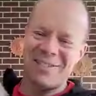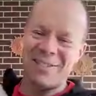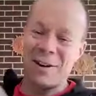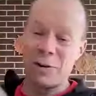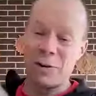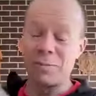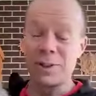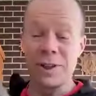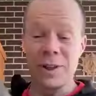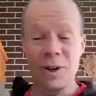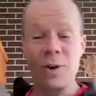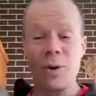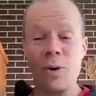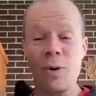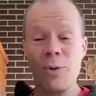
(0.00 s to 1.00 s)
Welcome to the
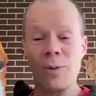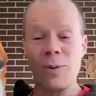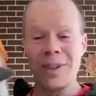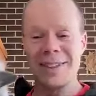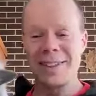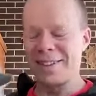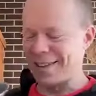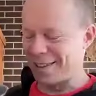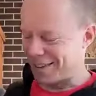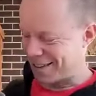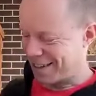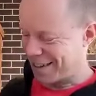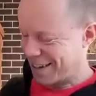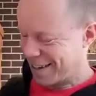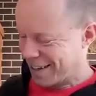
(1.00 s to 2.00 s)
call,
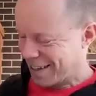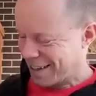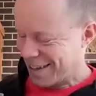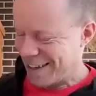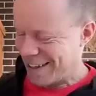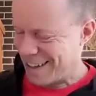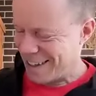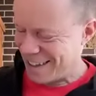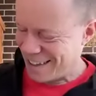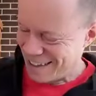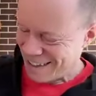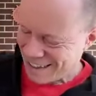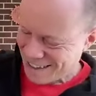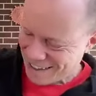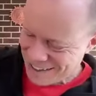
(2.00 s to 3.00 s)
Whiskers.
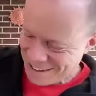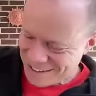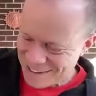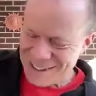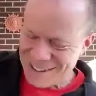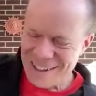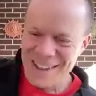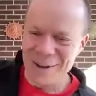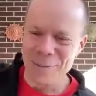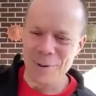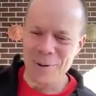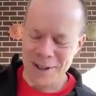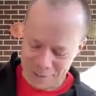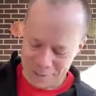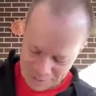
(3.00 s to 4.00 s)
You sit down there,
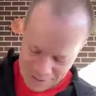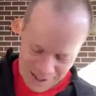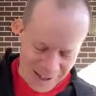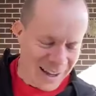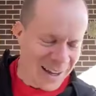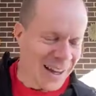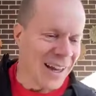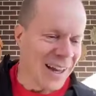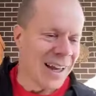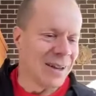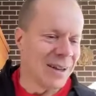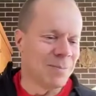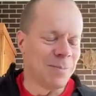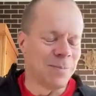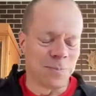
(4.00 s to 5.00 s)
boy.
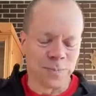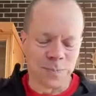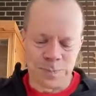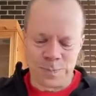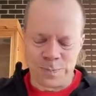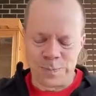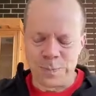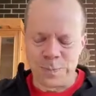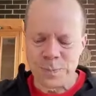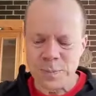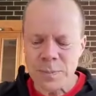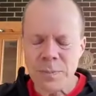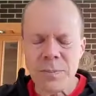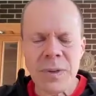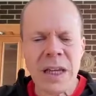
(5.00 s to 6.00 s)

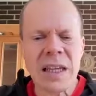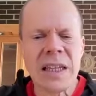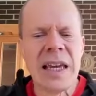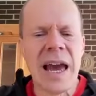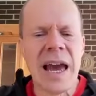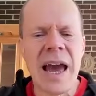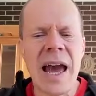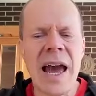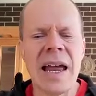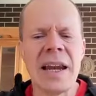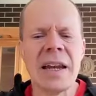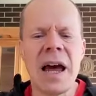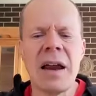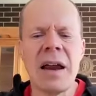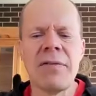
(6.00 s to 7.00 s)
Yeah,
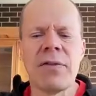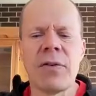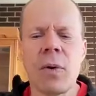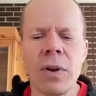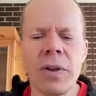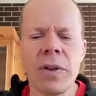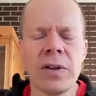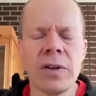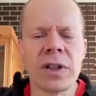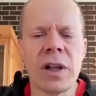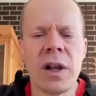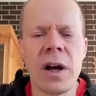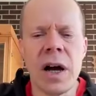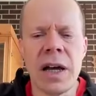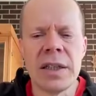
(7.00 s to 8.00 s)
and for all of those
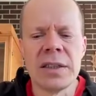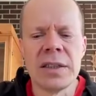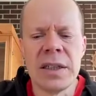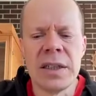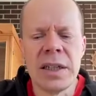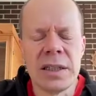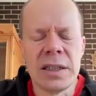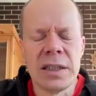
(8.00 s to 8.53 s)
clients,